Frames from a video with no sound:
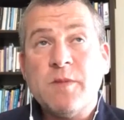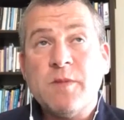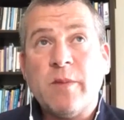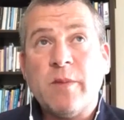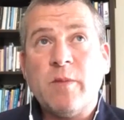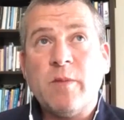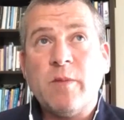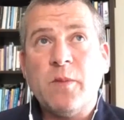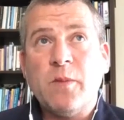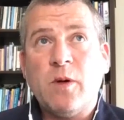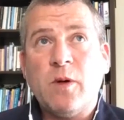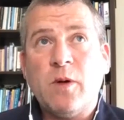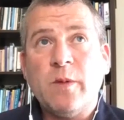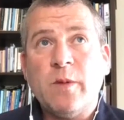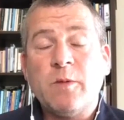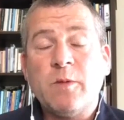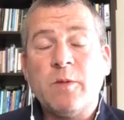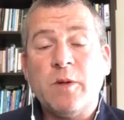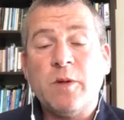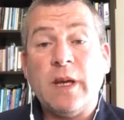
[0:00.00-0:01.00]
most memorable
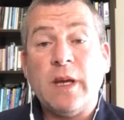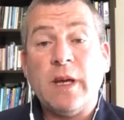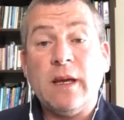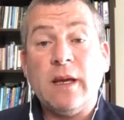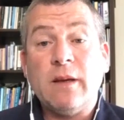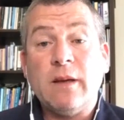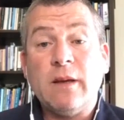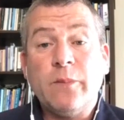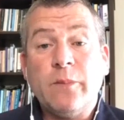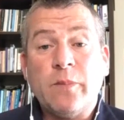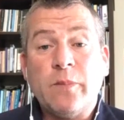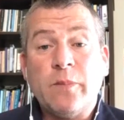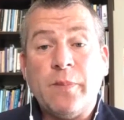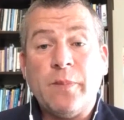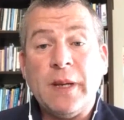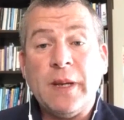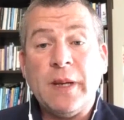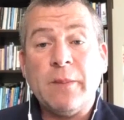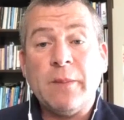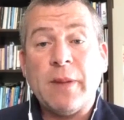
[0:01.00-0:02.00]
moment would be
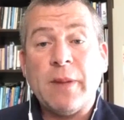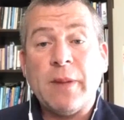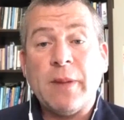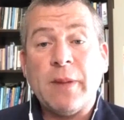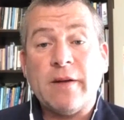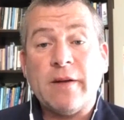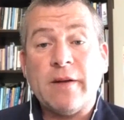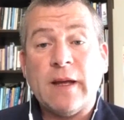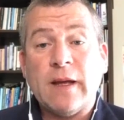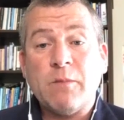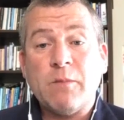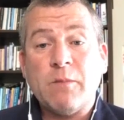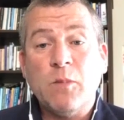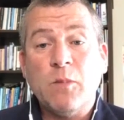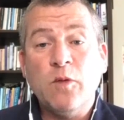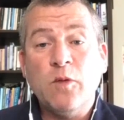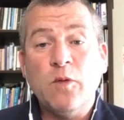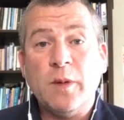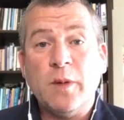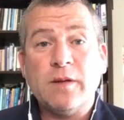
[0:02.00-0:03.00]
being part of that
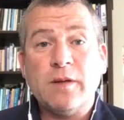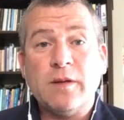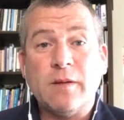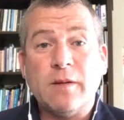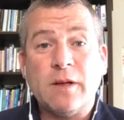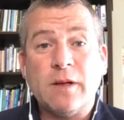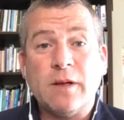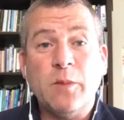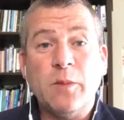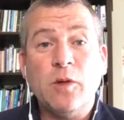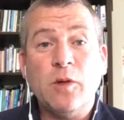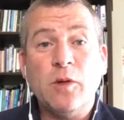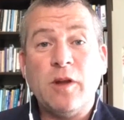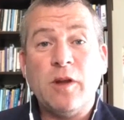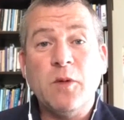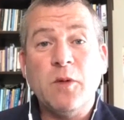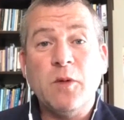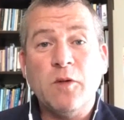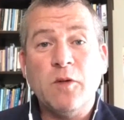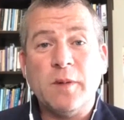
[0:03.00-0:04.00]
movement, a
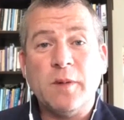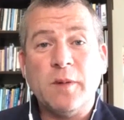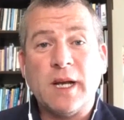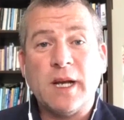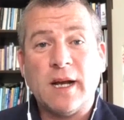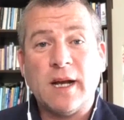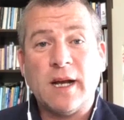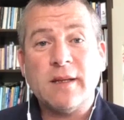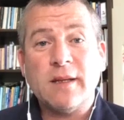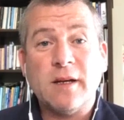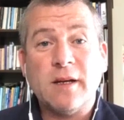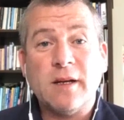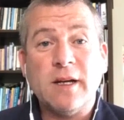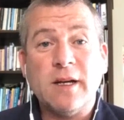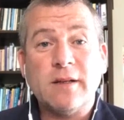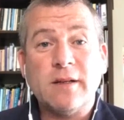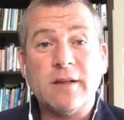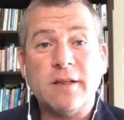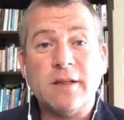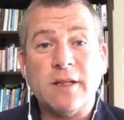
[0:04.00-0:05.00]
community movement that got the
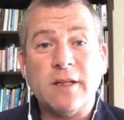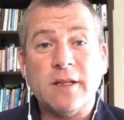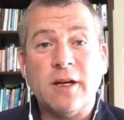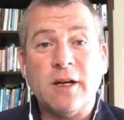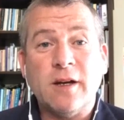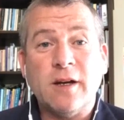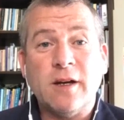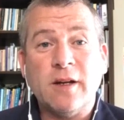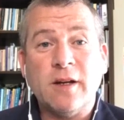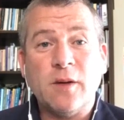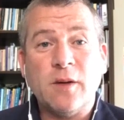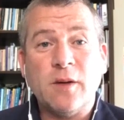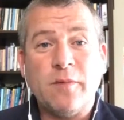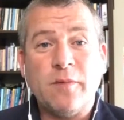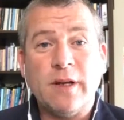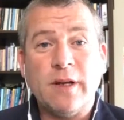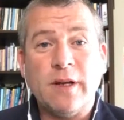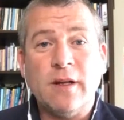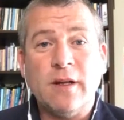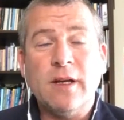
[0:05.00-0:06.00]
Gaeltacht to the All-Ireland
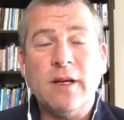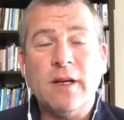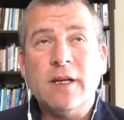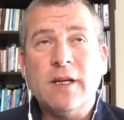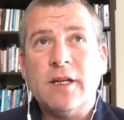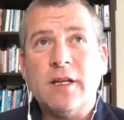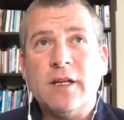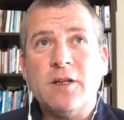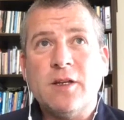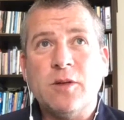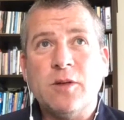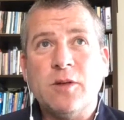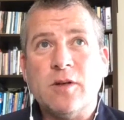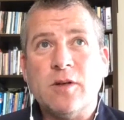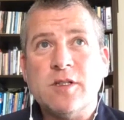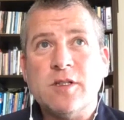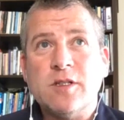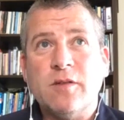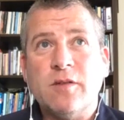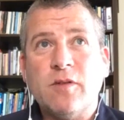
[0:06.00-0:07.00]
Club final in
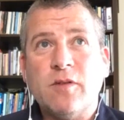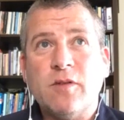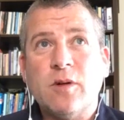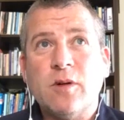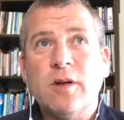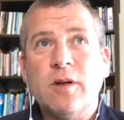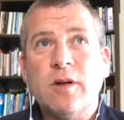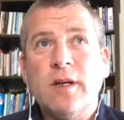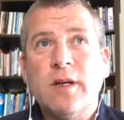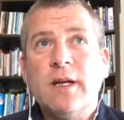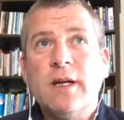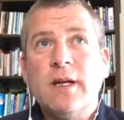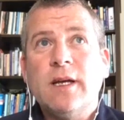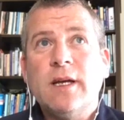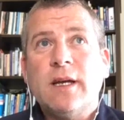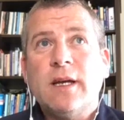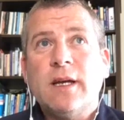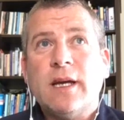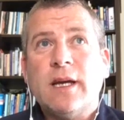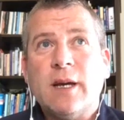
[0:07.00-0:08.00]
2004.
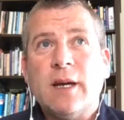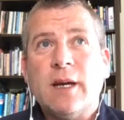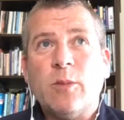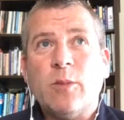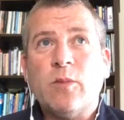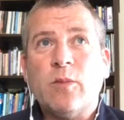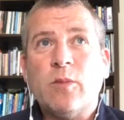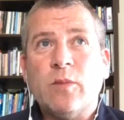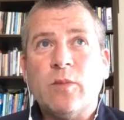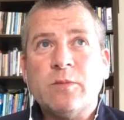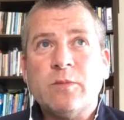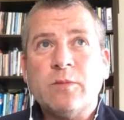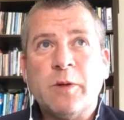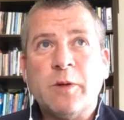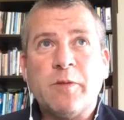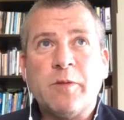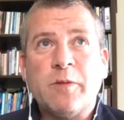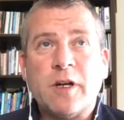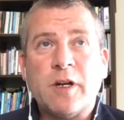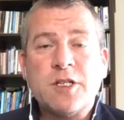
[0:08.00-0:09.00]

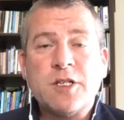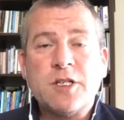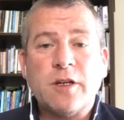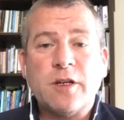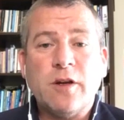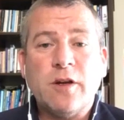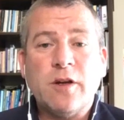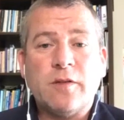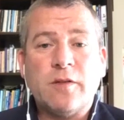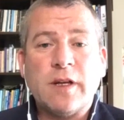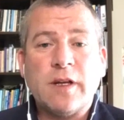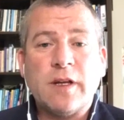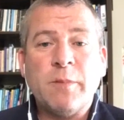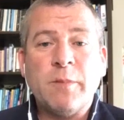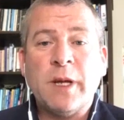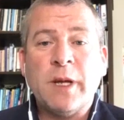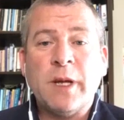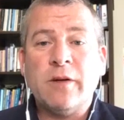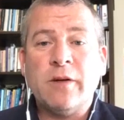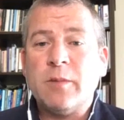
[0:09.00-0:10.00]
We were fortunate enough to have
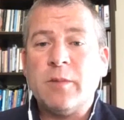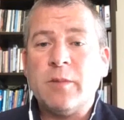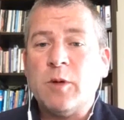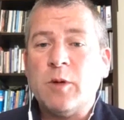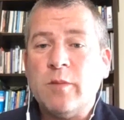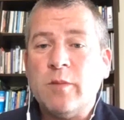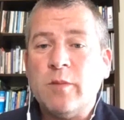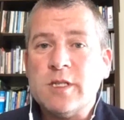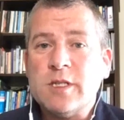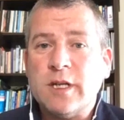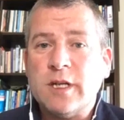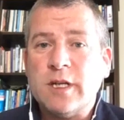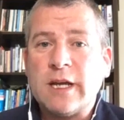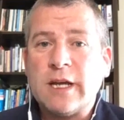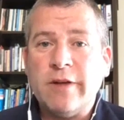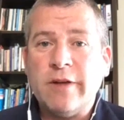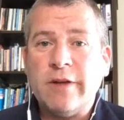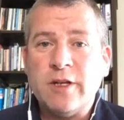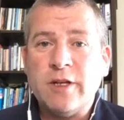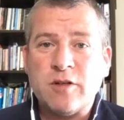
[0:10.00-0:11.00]
many great moments in a
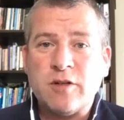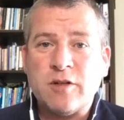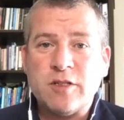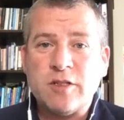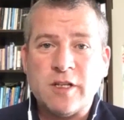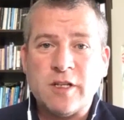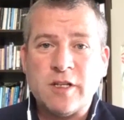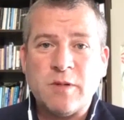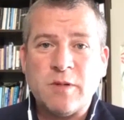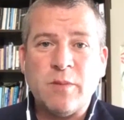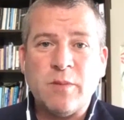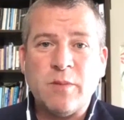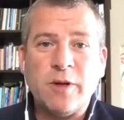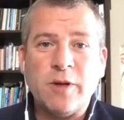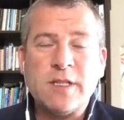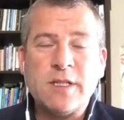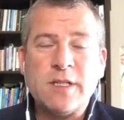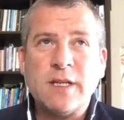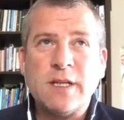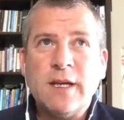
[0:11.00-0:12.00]
Kerry jersey as well,
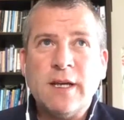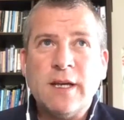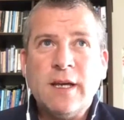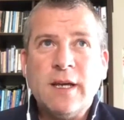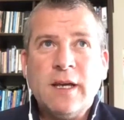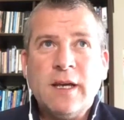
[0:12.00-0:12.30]
but it's